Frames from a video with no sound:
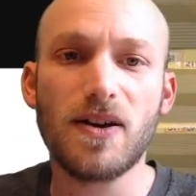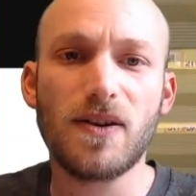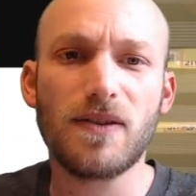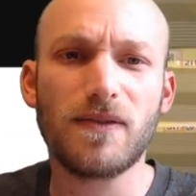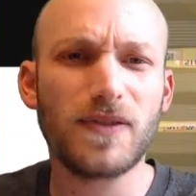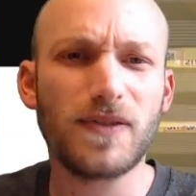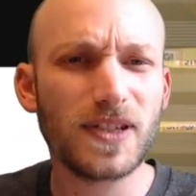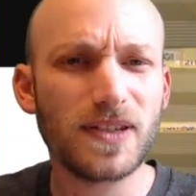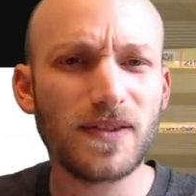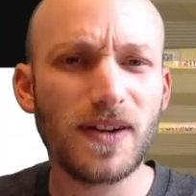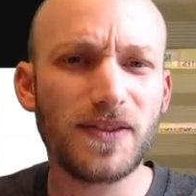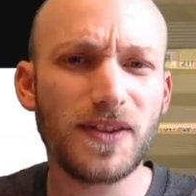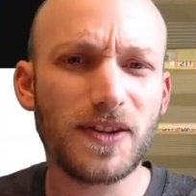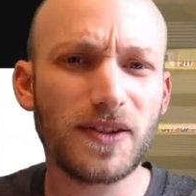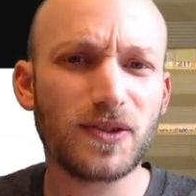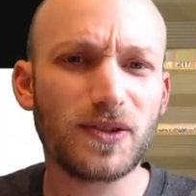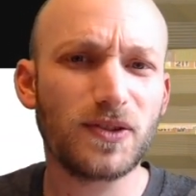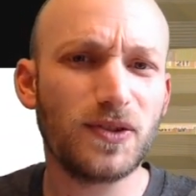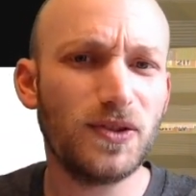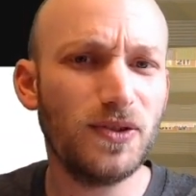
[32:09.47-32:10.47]
First of all,
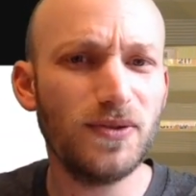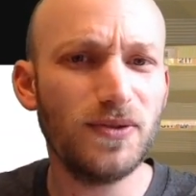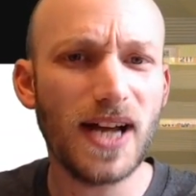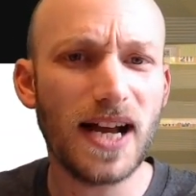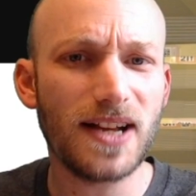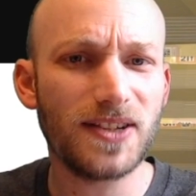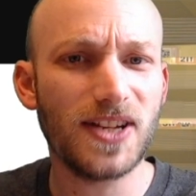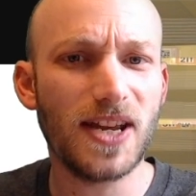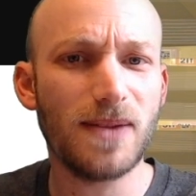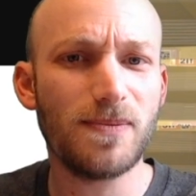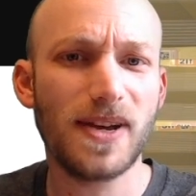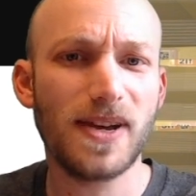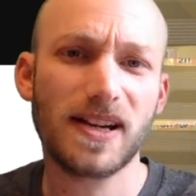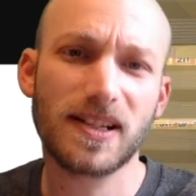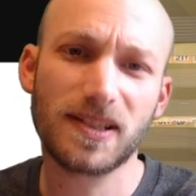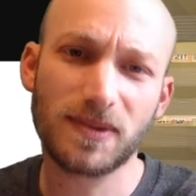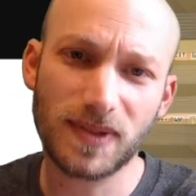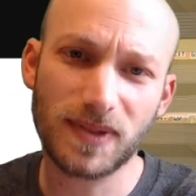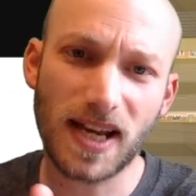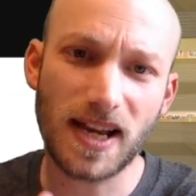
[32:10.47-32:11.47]
there's two
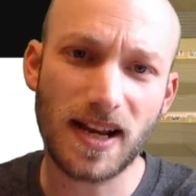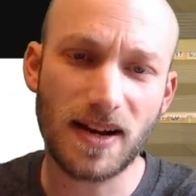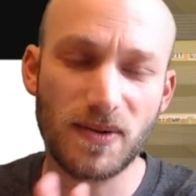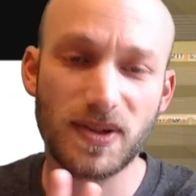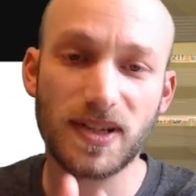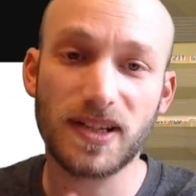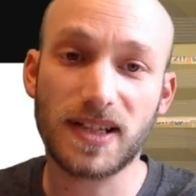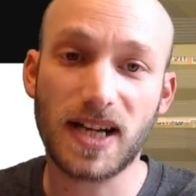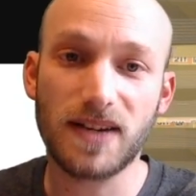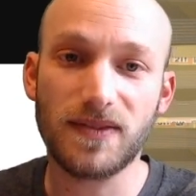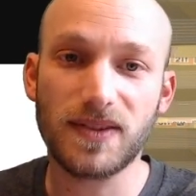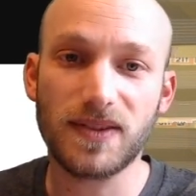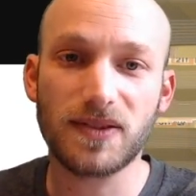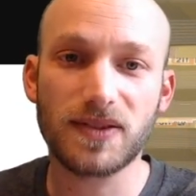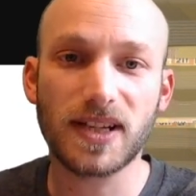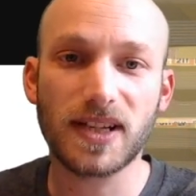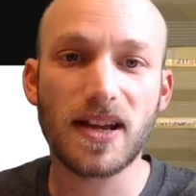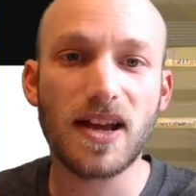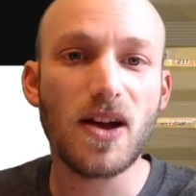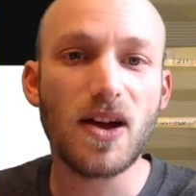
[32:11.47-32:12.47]
.jpegs, which is kind of
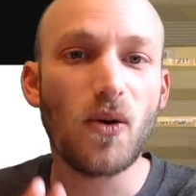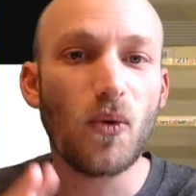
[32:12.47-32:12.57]
interesting.